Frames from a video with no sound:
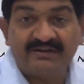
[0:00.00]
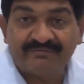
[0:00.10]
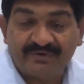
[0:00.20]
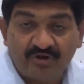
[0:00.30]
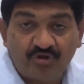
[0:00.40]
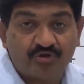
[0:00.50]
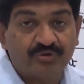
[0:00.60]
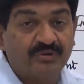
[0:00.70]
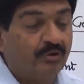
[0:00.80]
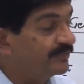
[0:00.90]

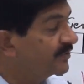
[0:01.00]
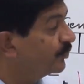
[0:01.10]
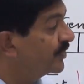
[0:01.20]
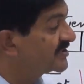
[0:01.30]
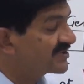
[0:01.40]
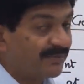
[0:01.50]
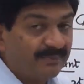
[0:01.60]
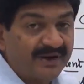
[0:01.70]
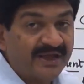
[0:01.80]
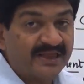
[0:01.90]
definition of the word
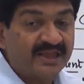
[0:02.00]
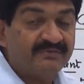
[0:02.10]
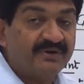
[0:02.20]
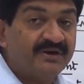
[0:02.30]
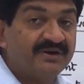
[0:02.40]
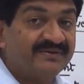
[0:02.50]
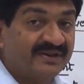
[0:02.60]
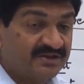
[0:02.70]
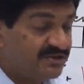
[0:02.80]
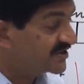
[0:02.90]
supply given in the section